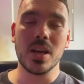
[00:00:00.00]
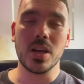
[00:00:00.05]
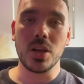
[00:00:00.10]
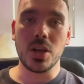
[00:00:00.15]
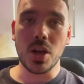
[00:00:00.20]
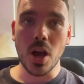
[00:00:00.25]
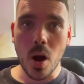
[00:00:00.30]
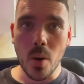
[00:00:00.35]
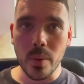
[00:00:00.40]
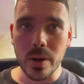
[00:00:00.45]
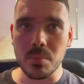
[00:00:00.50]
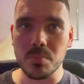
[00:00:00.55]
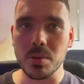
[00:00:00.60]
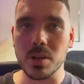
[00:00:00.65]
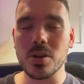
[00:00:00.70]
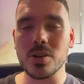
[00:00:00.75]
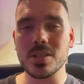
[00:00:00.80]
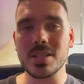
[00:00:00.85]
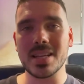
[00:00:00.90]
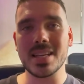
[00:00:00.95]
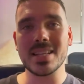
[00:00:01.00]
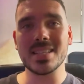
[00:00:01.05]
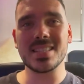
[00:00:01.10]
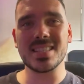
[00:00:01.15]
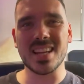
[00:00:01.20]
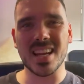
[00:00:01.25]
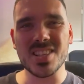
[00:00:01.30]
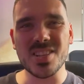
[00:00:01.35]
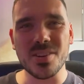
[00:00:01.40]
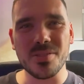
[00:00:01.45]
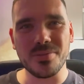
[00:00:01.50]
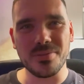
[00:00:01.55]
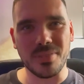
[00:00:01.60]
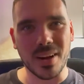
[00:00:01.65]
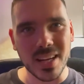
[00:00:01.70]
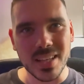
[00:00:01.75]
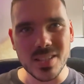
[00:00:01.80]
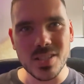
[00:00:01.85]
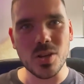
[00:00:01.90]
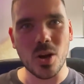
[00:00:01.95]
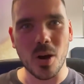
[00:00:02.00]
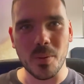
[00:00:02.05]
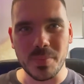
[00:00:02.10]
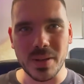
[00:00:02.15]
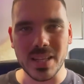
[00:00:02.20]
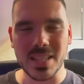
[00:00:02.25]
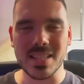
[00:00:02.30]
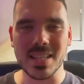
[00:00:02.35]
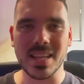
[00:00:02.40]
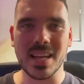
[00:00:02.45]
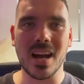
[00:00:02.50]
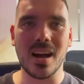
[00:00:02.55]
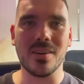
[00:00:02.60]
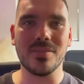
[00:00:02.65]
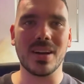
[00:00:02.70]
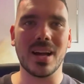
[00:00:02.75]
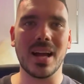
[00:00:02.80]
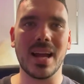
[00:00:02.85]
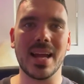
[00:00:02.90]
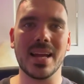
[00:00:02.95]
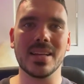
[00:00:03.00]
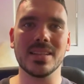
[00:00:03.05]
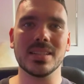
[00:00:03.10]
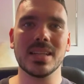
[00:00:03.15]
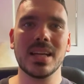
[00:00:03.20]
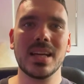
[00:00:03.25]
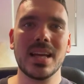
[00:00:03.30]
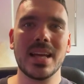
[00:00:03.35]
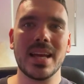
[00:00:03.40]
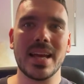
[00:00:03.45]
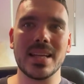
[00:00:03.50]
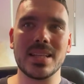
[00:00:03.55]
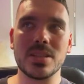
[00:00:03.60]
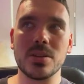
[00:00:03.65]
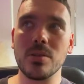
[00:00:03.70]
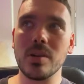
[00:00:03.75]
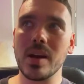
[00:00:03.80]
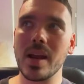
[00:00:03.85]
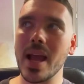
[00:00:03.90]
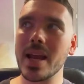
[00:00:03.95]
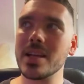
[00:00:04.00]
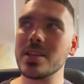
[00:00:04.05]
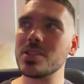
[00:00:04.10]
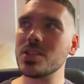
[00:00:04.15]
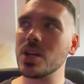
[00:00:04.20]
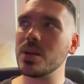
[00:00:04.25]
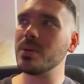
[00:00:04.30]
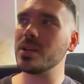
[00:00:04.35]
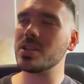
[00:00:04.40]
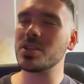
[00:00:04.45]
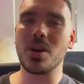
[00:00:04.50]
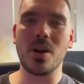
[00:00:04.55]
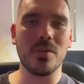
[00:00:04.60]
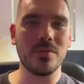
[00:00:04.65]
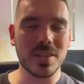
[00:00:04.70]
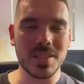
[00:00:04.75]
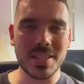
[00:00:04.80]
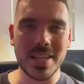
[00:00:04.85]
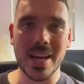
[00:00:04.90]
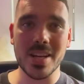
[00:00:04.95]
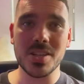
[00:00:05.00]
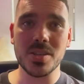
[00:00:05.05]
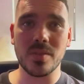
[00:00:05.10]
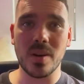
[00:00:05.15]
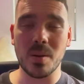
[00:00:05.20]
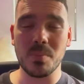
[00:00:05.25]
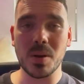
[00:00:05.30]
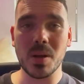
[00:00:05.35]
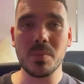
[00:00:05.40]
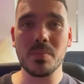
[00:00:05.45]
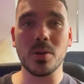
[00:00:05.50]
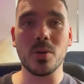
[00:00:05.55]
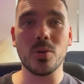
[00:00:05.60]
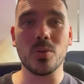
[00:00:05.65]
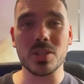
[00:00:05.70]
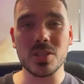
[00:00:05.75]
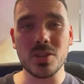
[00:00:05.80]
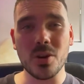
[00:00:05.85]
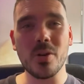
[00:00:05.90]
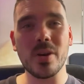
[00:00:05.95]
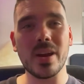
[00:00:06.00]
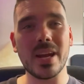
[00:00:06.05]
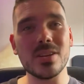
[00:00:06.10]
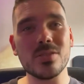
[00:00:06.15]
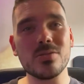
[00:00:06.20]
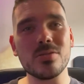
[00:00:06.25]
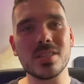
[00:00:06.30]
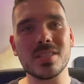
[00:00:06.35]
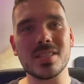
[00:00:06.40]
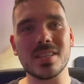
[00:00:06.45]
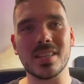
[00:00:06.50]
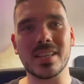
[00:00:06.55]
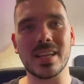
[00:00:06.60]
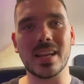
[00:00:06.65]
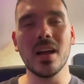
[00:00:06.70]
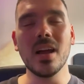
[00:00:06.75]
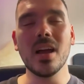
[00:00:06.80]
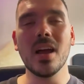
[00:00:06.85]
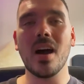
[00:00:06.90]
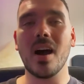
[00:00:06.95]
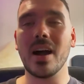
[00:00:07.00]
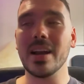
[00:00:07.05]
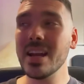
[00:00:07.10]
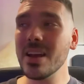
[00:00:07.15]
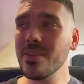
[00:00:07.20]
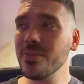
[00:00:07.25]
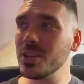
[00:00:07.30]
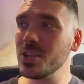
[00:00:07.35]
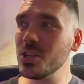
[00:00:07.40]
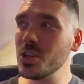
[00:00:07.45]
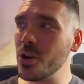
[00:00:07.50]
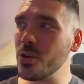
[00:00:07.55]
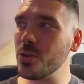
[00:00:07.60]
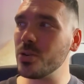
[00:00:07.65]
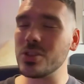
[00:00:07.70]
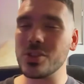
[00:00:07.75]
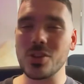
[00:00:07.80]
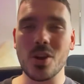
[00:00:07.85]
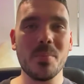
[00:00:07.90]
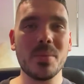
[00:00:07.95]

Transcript: going because it is such a fun topic to cover and it's created so much conversation around people who are so interested that I never knew so